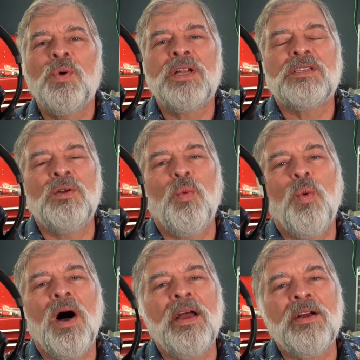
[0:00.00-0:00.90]
when it's in
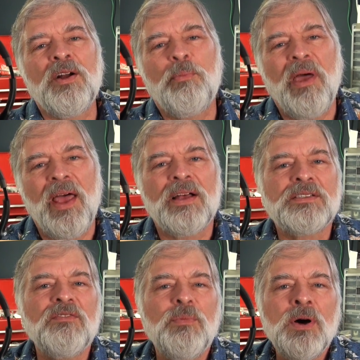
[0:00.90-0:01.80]
wired
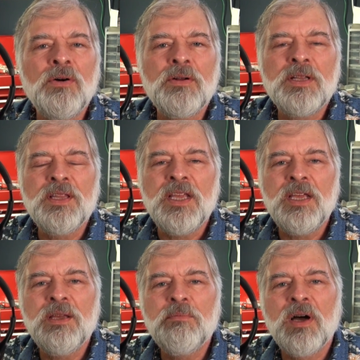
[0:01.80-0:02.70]
passive mode,
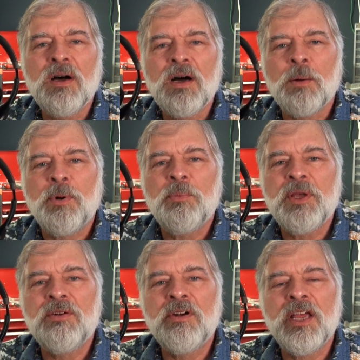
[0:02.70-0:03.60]
the uh, upper
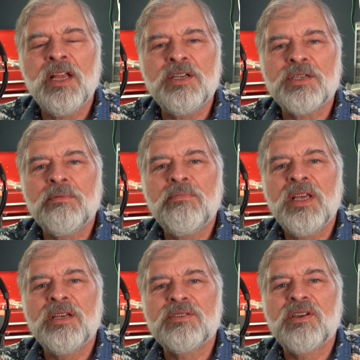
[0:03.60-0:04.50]
mid range and
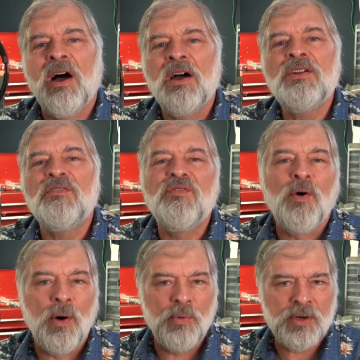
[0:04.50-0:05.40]
is kind of
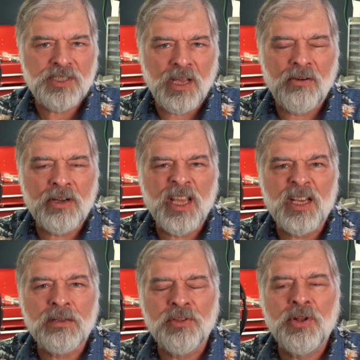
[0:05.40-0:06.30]
forward sounding
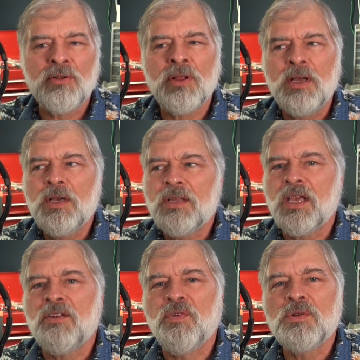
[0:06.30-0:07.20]
and a little,
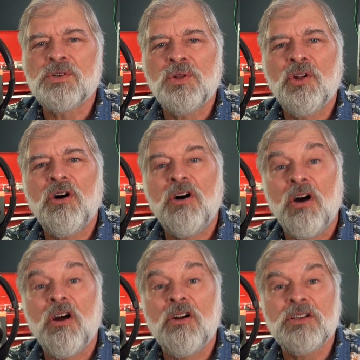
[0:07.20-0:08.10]
the headphones are a little
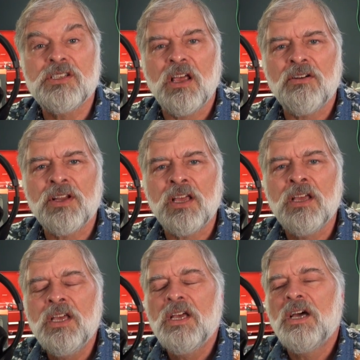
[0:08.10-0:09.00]
hard
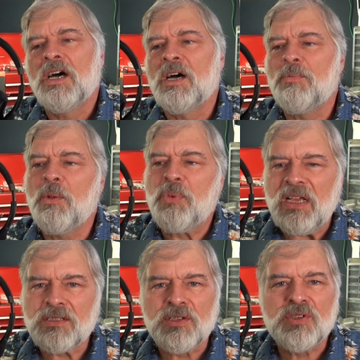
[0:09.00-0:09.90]
sounding. Um, the
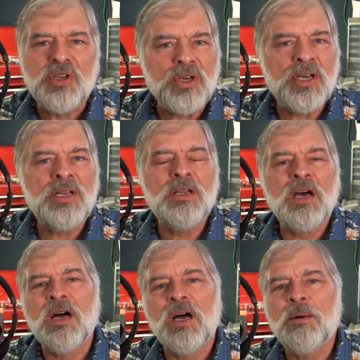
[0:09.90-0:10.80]
bass is good.
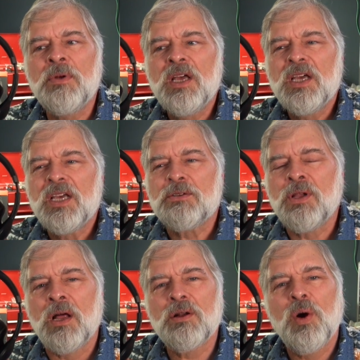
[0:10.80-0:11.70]
Um,
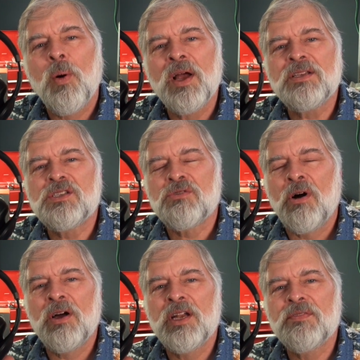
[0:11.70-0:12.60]
not quite
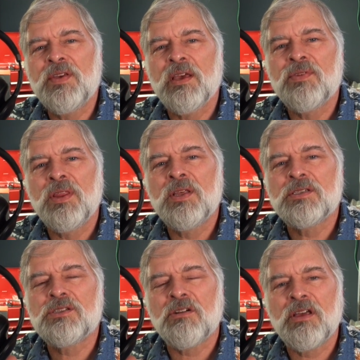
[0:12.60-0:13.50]
strong enough given the
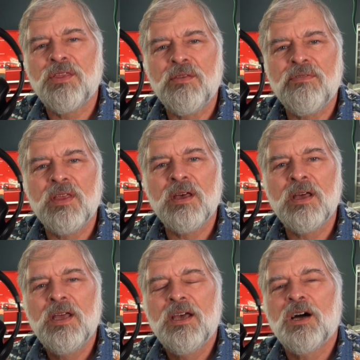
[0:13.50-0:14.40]
strength of
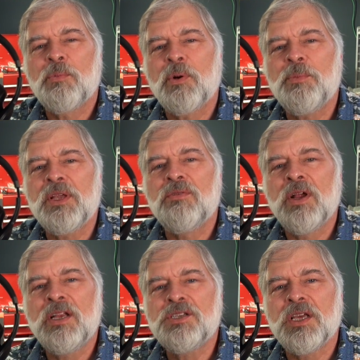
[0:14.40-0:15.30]
the upper mid
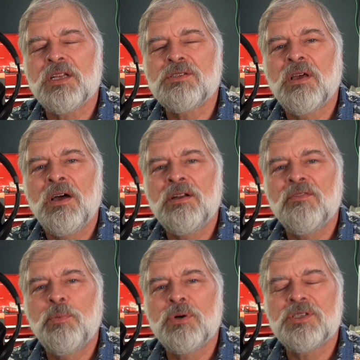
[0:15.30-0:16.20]
range. It gets kind
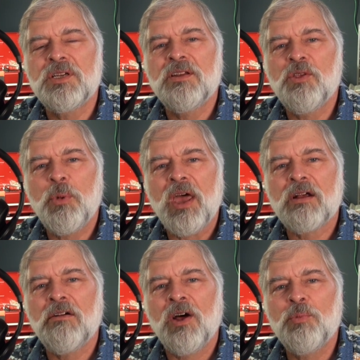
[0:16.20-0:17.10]
of pushed into the
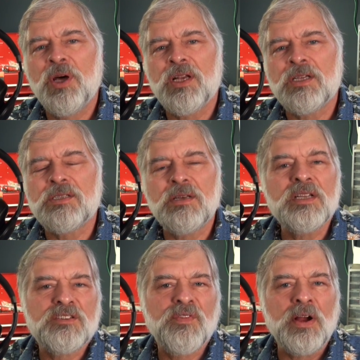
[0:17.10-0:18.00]
background, but it's
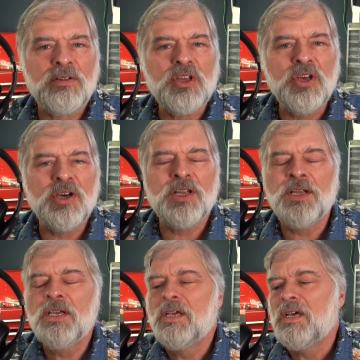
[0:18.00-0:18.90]
it's fairly
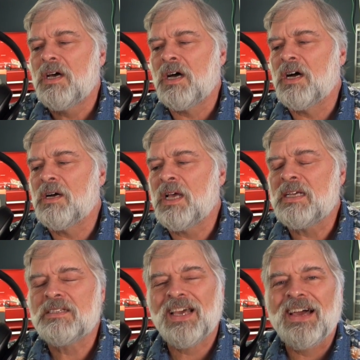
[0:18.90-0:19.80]
good uh,
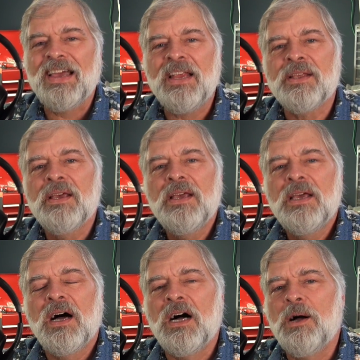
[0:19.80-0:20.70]
and tight.
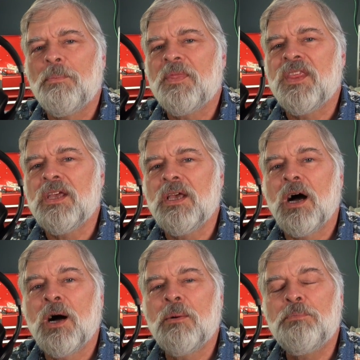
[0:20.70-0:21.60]
Um,
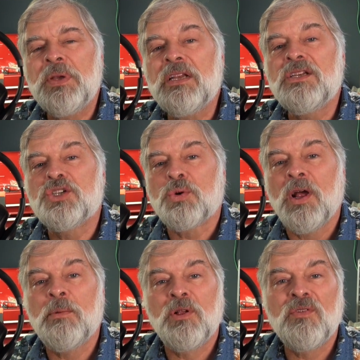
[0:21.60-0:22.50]
the uh, mid
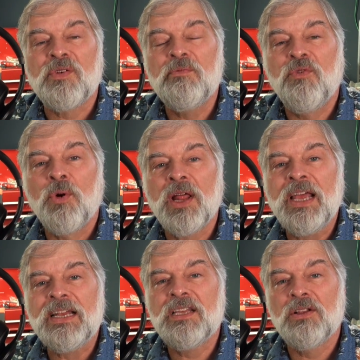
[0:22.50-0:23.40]
treble from four to
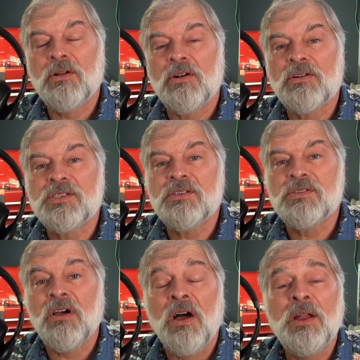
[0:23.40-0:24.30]
eight kilohertz
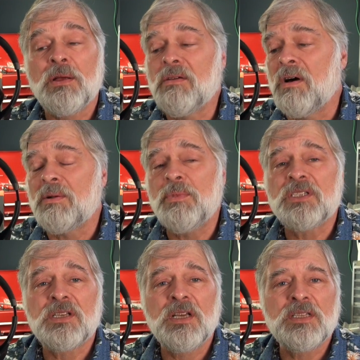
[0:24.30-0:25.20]
is kind of gone
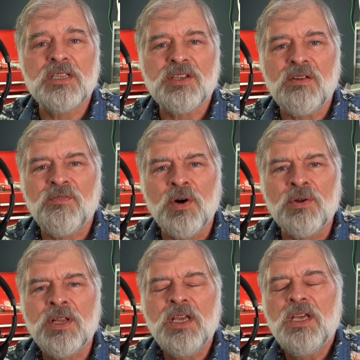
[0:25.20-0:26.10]
missing in this headphone,